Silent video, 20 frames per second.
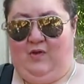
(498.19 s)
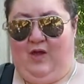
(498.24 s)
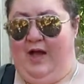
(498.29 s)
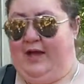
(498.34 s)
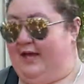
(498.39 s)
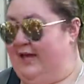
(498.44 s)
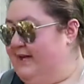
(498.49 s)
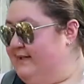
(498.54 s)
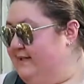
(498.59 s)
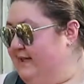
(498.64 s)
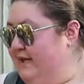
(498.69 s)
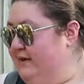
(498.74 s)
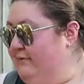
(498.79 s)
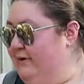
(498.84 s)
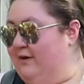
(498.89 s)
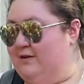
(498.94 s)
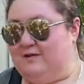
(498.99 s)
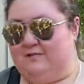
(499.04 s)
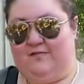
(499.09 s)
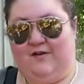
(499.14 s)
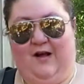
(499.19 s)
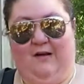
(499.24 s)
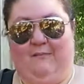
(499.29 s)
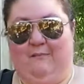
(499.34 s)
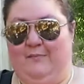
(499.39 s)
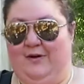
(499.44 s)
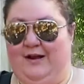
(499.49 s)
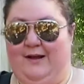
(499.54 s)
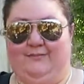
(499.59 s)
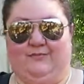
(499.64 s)
I can't tell you where it's
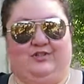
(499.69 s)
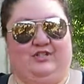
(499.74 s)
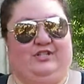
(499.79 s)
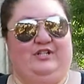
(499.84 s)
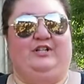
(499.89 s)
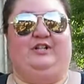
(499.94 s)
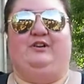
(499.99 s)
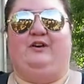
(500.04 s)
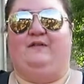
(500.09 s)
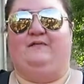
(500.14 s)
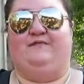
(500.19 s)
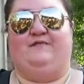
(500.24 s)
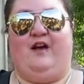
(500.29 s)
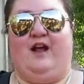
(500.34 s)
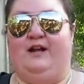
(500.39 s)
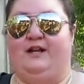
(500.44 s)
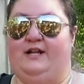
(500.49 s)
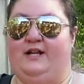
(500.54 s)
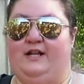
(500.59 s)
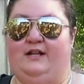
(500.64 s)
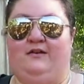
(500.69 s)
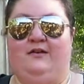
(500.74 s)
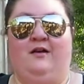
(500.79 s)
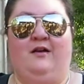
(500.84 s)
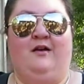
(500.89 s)
from, but I'm sure you can find it